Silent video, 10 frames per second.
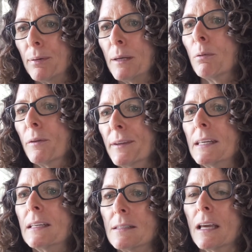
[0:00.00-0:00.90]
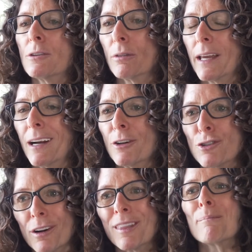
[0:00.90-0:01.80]
people needed dental care
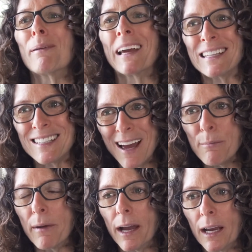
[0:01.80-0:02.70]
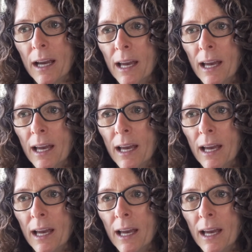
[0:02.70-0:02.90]
during the pandemic?